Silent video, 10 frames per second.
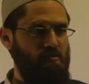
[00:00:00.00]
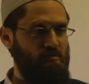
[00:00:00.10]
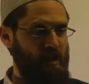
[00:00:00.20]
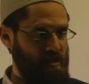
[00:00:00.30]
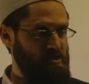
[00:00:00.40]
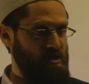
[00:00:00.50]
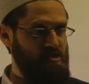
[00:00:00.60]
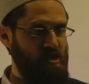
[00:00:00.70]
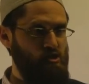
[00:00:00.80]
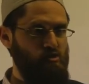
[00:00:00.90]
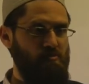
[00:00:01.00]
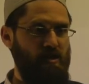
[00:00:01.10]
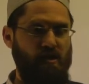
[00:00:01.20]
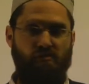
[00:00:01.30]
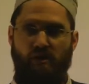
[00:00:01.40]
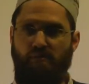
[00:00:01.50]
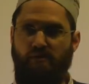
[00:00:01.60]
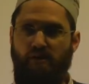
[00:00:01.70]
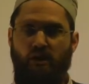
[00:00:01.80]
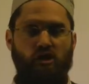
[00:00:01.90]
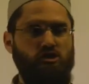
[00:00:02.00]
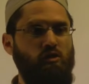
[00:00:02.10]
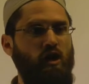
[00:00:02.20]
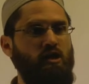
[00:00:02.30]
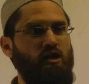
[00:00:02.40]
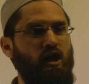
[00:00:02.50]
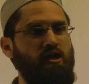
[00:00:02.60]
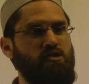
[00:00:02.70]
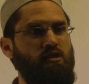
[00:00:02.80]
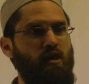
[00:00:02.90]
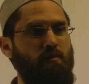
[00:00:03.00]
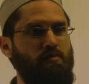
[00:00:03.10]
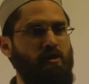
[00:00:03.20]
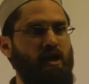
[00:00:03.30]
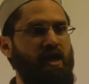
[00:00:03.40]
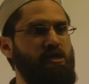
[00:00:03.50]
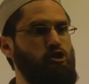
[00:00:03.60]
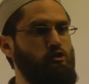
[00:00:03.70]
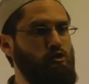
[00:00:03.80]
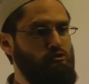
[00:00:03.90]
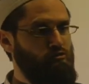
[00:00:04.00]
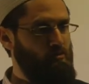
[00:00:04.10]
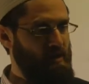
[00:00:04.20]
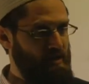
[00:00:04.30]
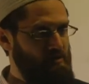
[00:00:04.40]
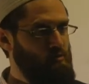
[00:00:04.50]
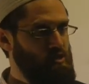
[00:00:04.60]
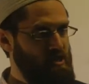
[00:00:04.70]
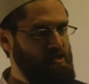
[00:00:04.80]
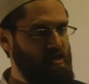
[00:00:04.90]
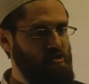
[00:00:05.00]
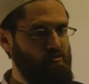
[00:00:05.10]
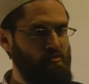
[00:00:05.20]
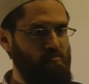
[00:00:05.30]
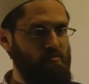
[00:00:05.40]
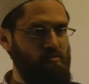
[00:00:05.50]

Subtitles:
That's the essential meaning of Rabb. So Allah is the Rabb. He took us from what did He take us from?